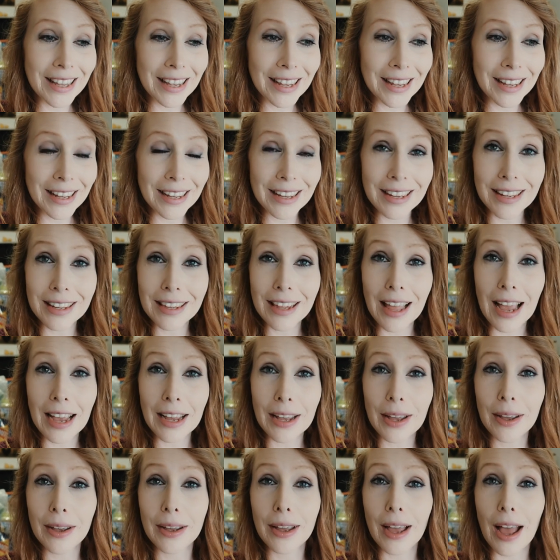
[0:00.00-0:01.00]
the
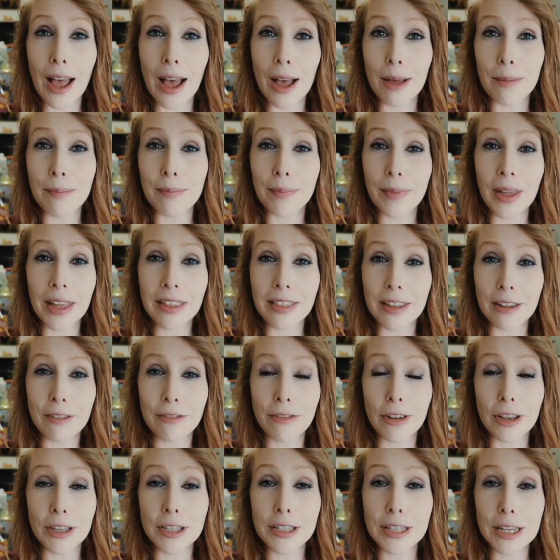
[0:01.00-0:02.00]
like I think
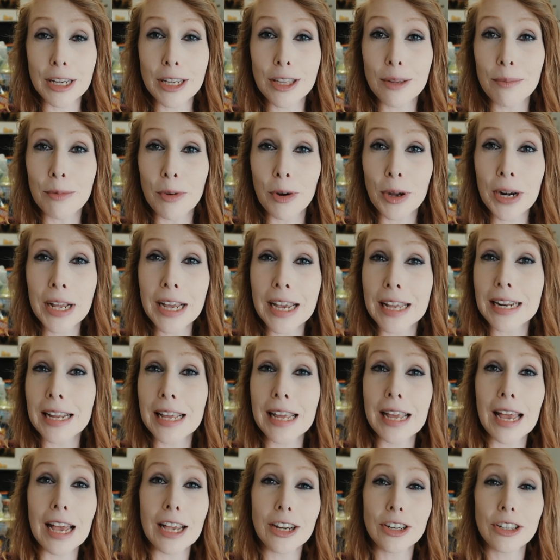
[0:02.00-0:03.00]
first thing in the morning, and
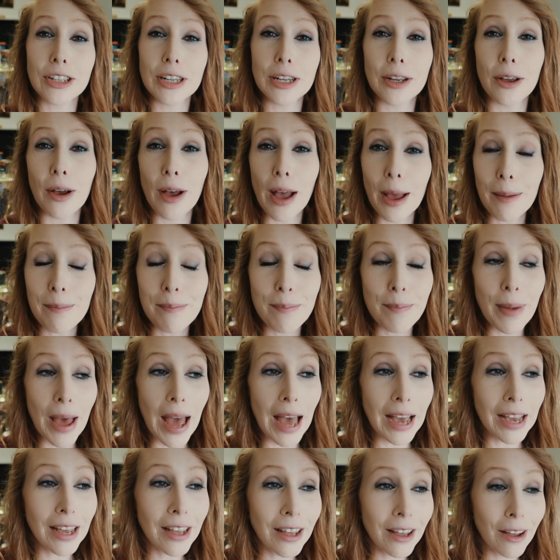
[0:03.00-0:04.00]
he actually got a
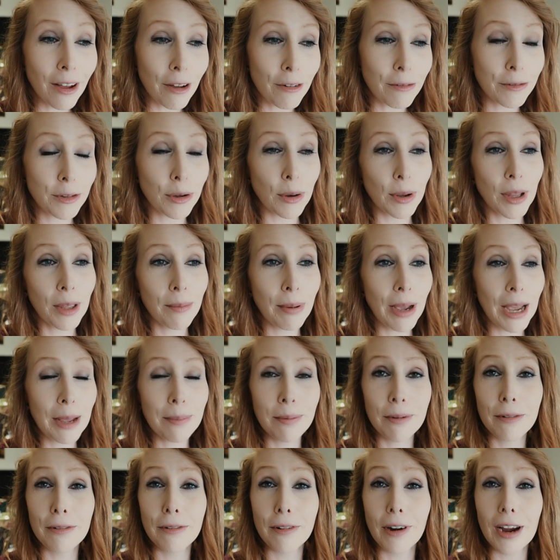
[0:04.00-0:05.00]
packet of toilet
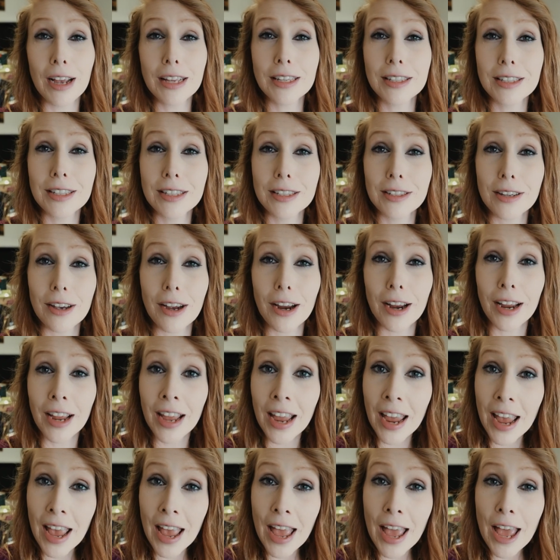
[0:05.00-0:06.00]
paper for us. So
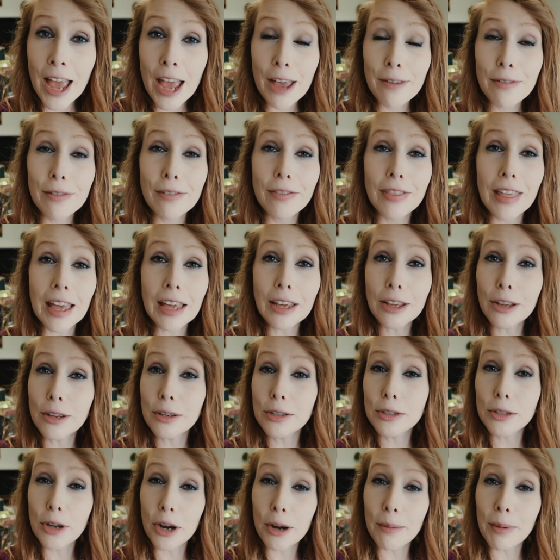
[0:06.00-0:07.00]
thank
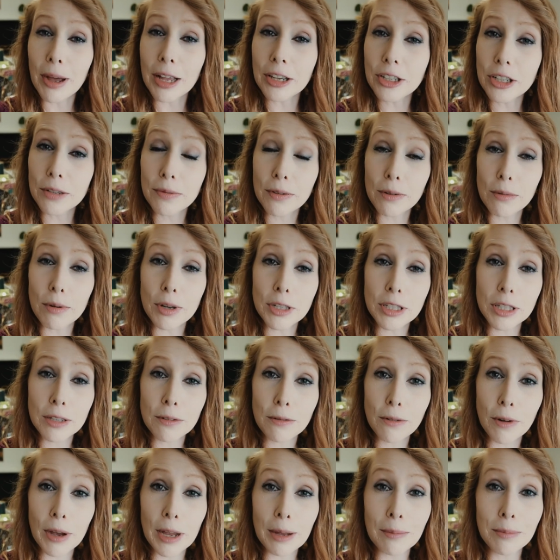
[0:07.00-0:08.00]
you so much. If it
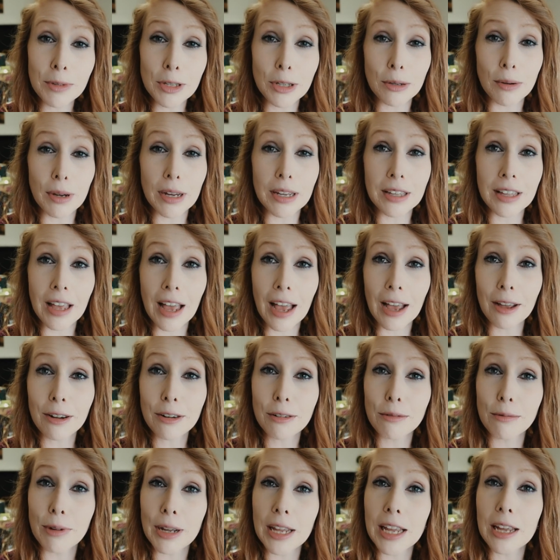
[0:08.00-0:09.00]
wasn't for him doing
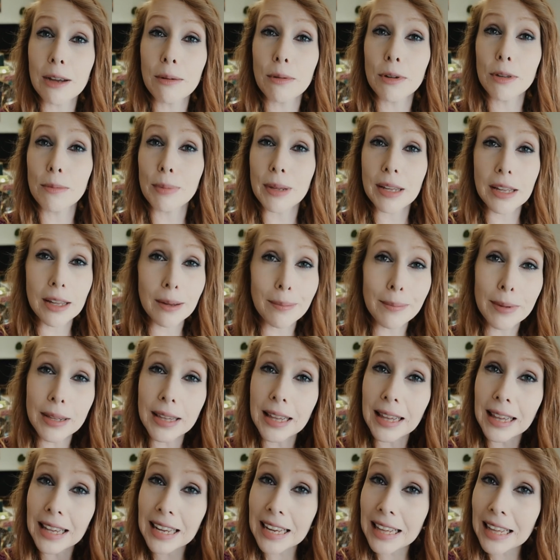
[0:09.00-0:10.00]
that, we would be
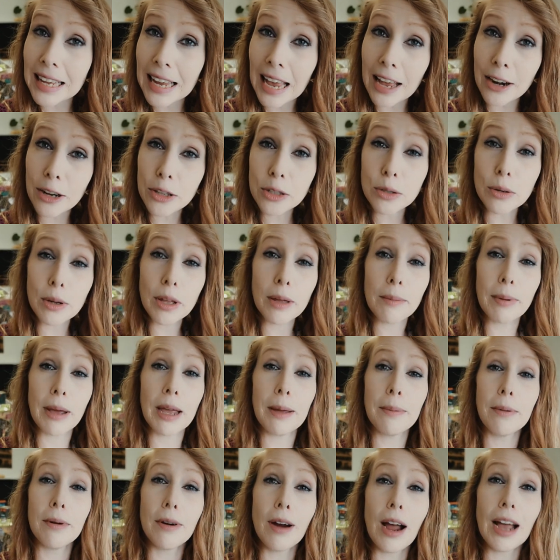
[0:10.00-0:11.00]
completely out of toilet
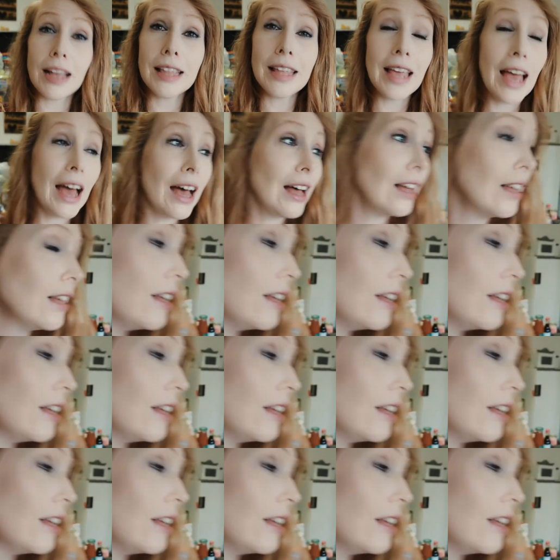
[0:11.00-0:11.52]
paper right now,